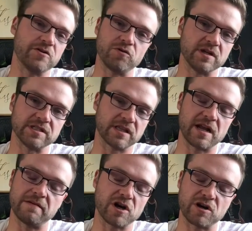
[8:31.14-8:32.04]
do runs like that,
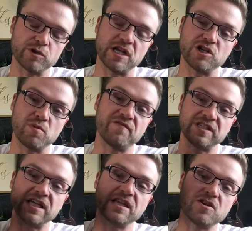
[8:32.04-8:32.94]
I'm not gonna pretend to, but if I
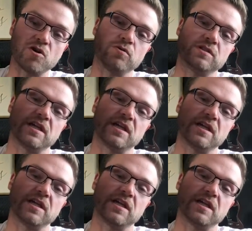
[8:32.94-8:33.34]
sang the notes,